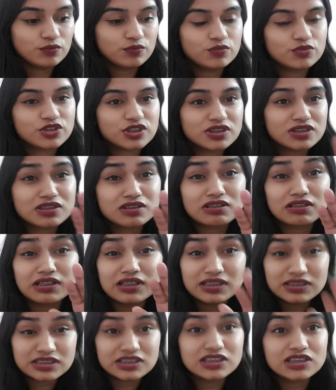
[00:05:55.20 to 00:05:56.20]
just
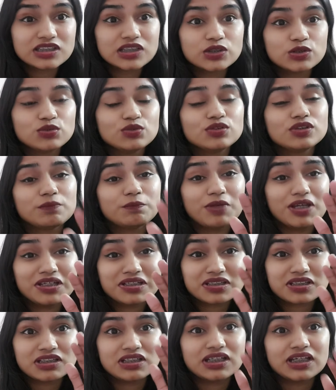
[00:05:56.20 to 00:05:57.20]
listen to the
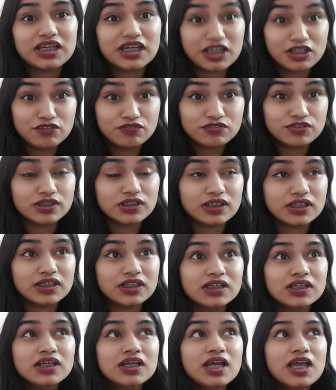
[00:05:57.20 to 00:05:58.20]
patient
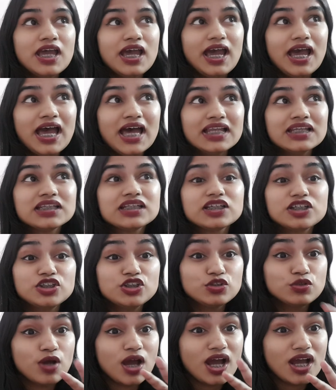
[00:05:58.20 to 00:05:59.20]
carefully, and
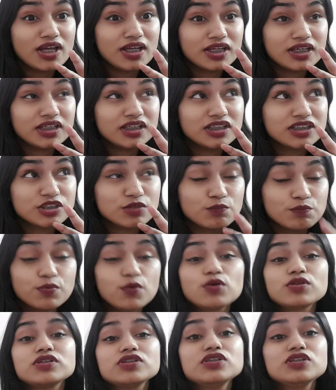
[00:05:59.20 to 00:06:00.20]
it's
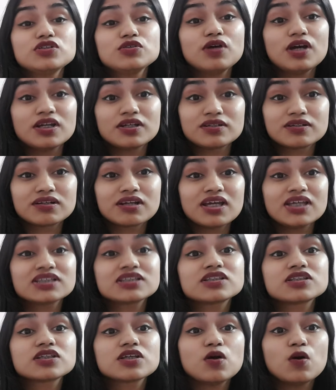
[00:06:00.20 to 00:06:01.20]
important to
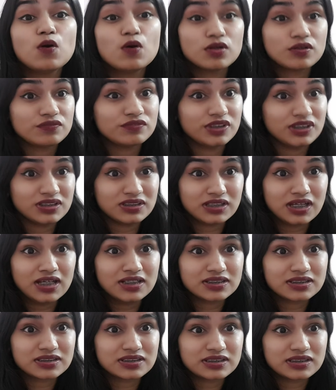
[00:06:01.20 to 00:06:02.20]
address all of their
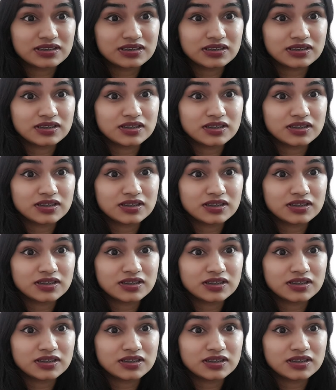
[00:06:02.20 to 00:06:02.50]
tasks,